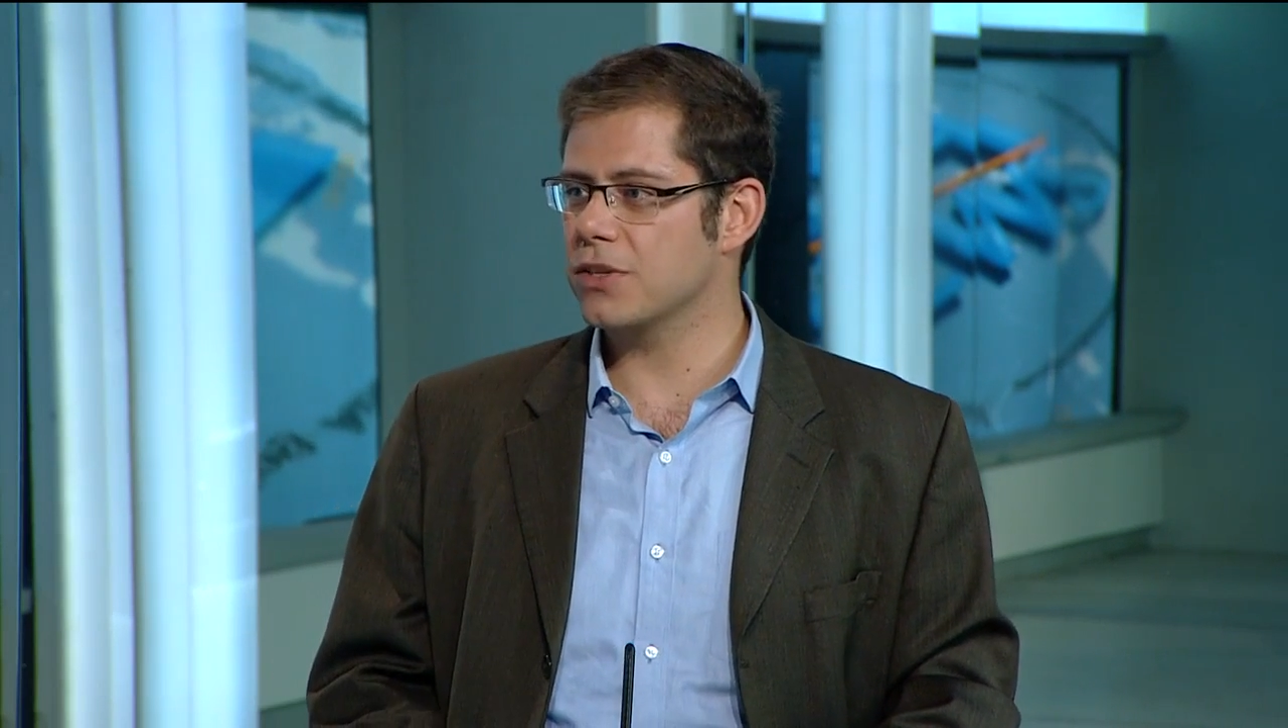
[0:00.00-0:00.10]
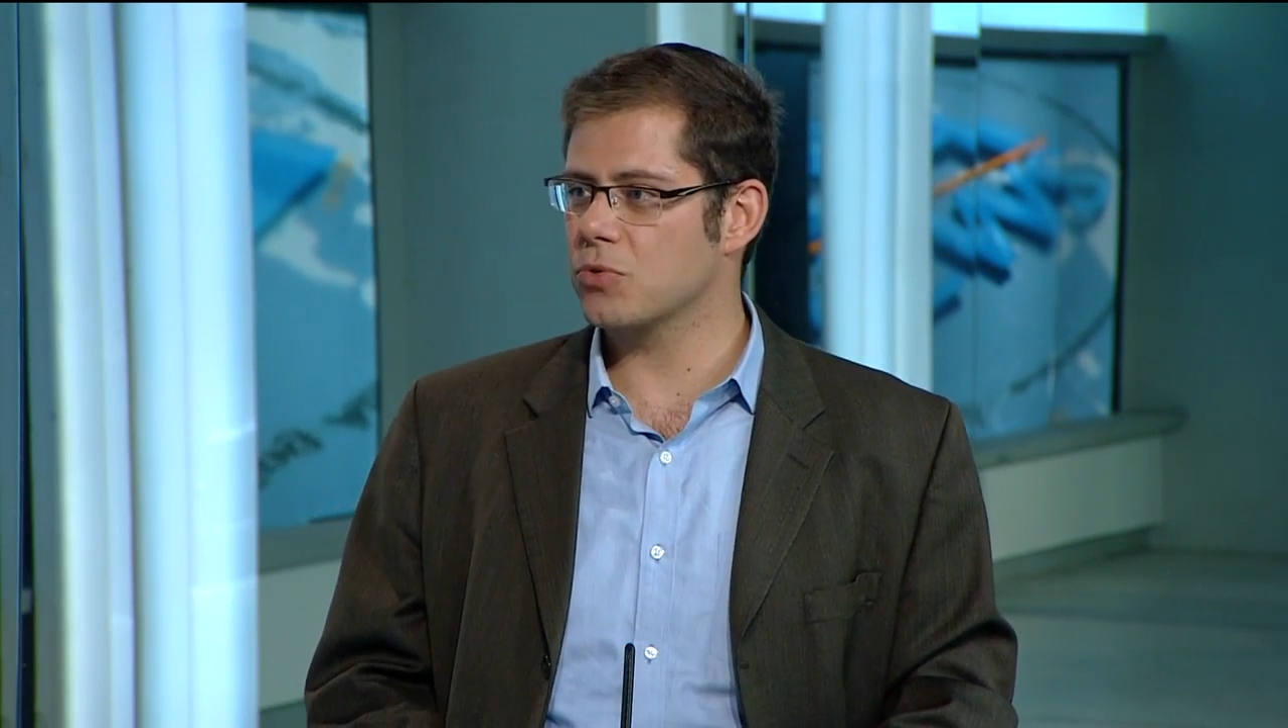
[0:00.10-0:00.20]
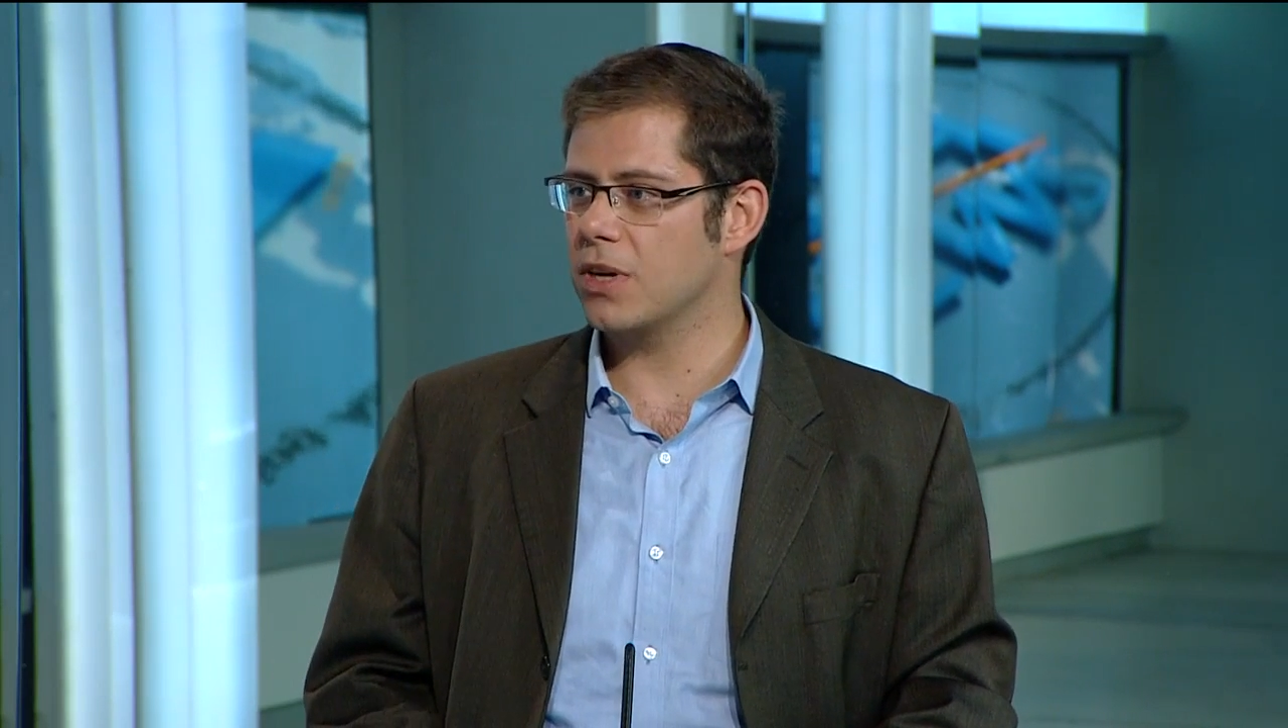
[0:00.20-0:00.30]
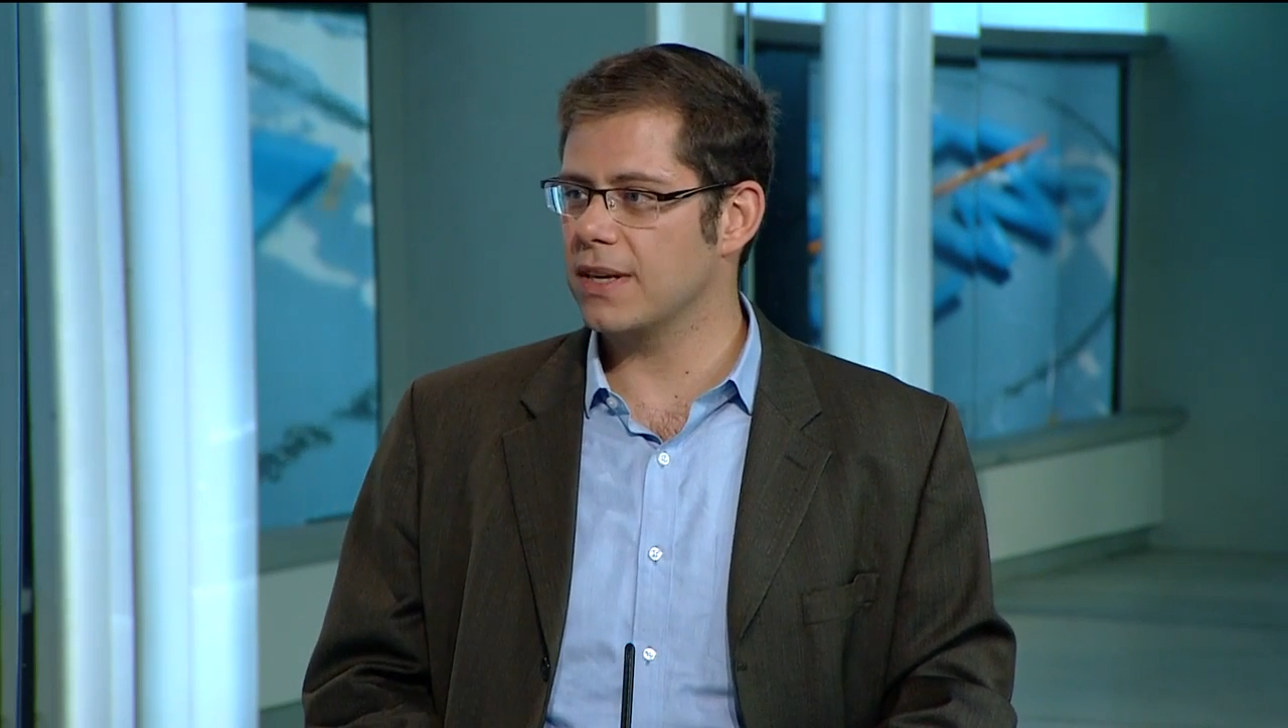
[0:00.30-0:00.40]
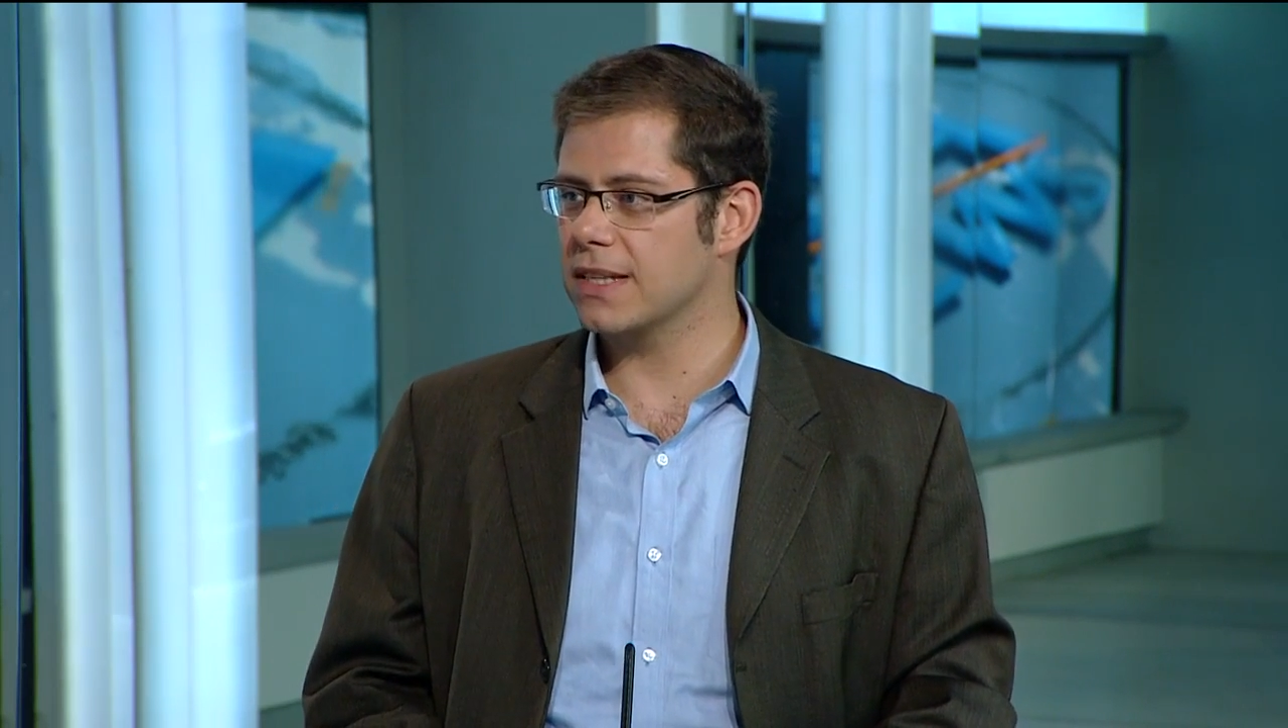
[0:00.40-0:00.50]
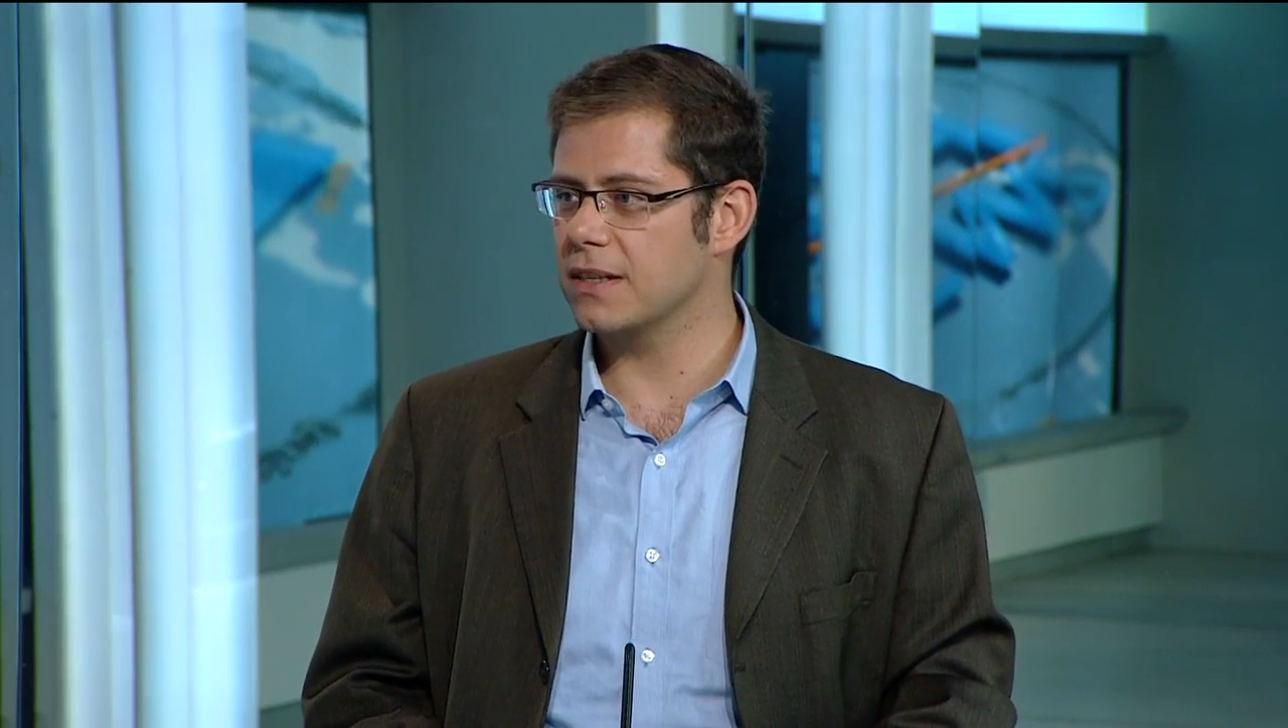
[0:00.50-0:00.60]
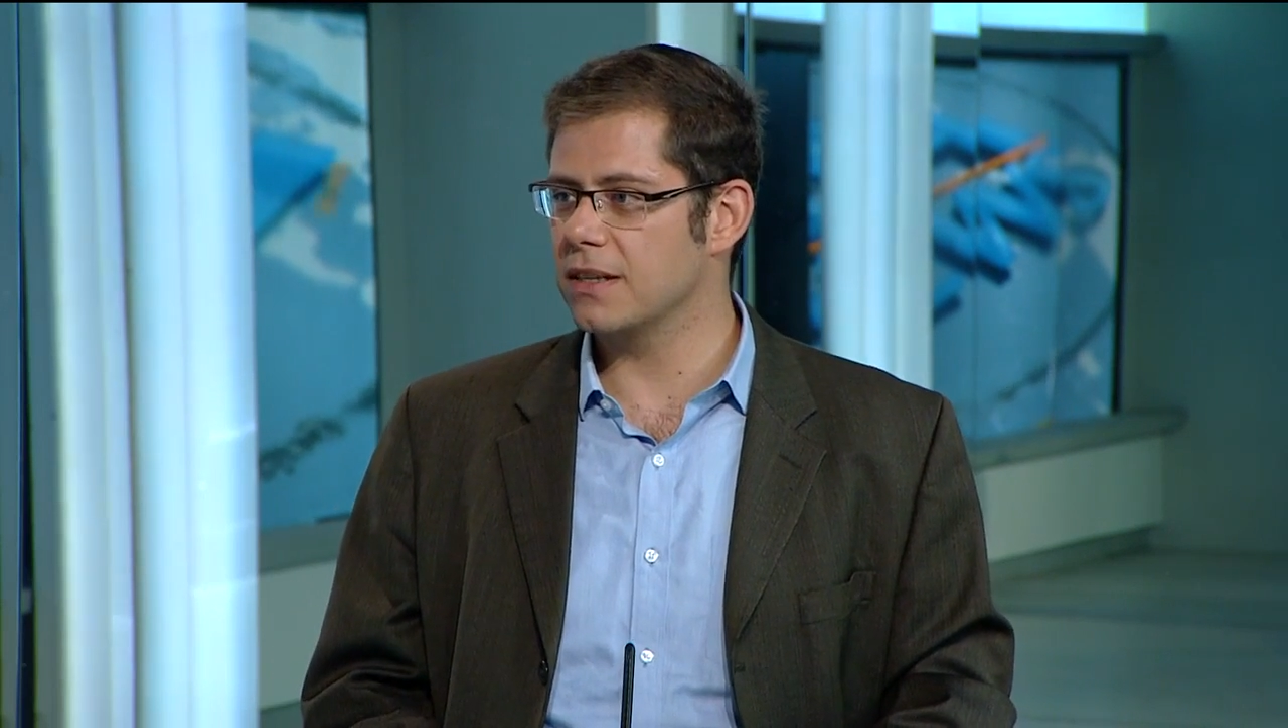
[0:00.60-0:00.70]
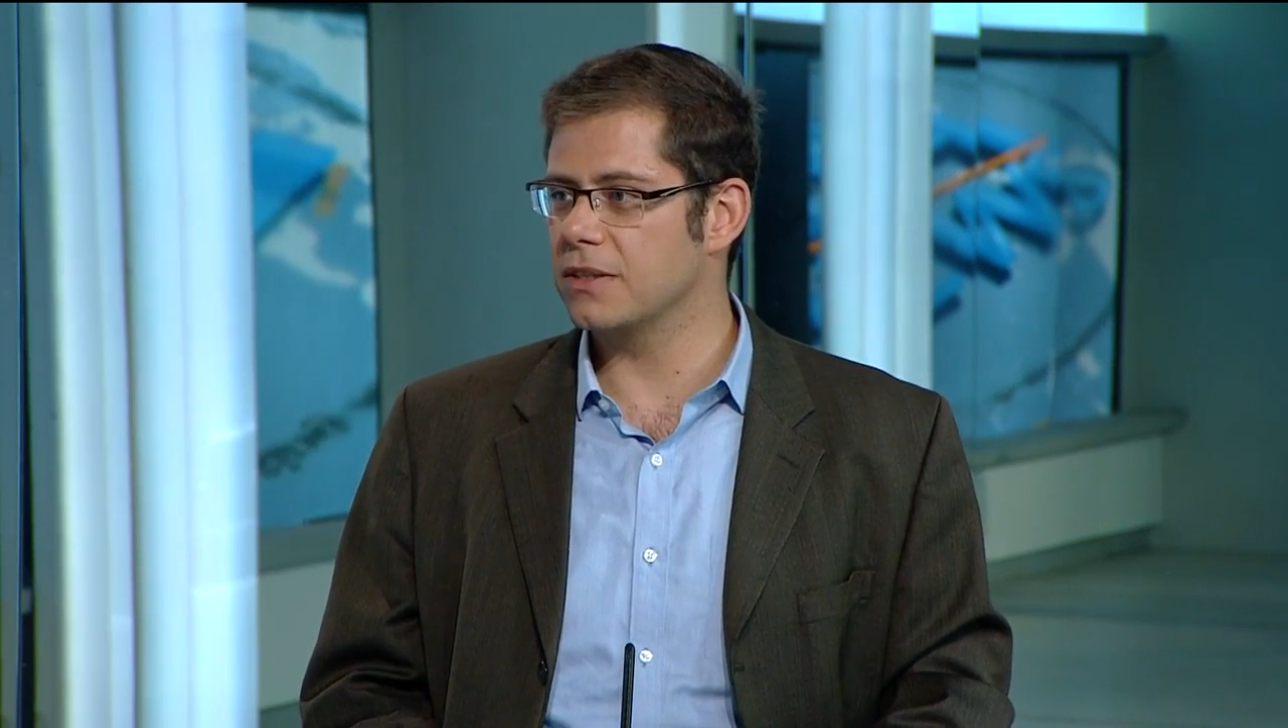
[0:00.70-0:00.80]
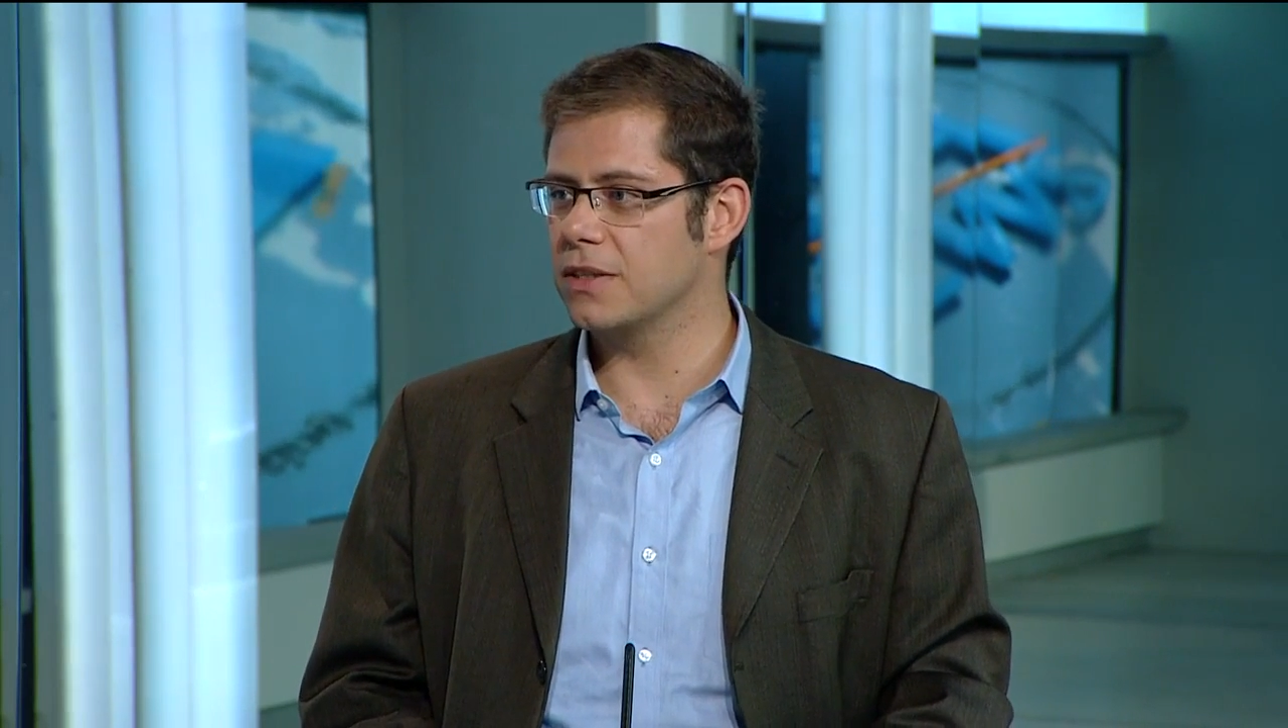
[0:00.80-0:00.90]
Israel has a